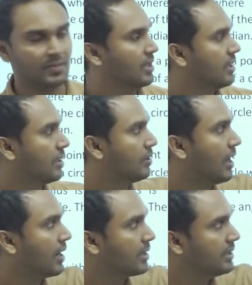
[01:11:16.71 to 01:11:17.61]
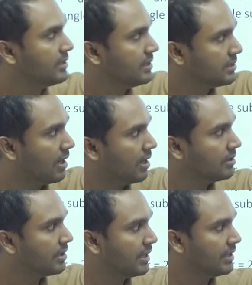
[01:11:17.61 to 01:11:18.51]
Now the arc length is R,
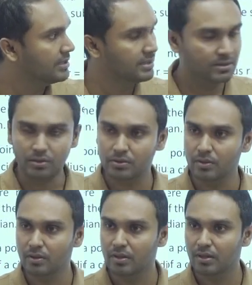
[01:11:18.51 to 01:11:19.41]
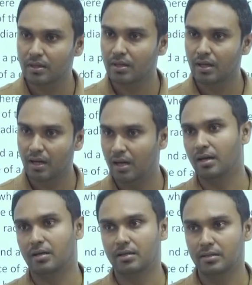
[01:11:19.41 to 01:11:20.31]
the radius is also R.